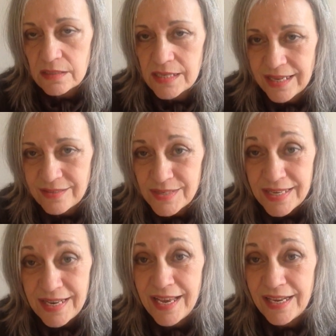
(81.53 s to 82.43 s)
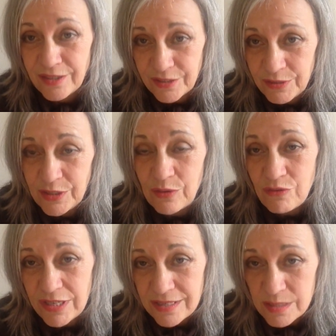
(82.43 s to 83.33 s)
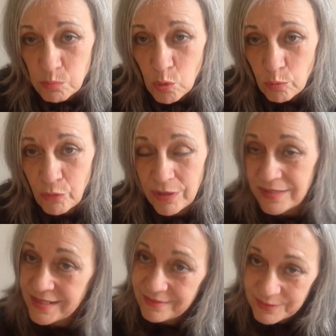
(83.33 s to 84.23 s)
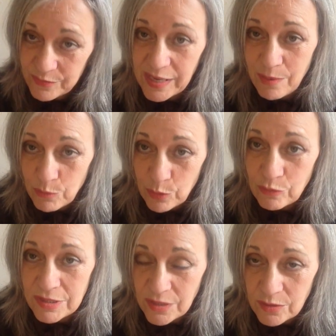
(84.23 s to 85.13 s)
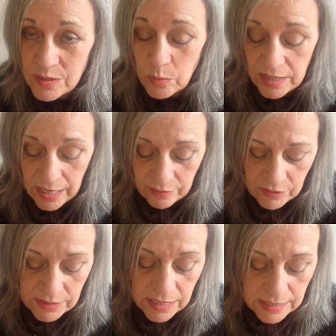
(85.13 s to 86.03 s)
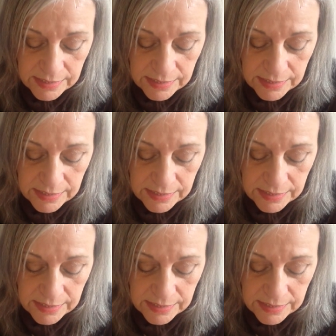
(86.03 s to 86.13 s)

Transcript: Saturn saying, hey, look, you know, read the small print. Don't forget Mercury's also in Aries.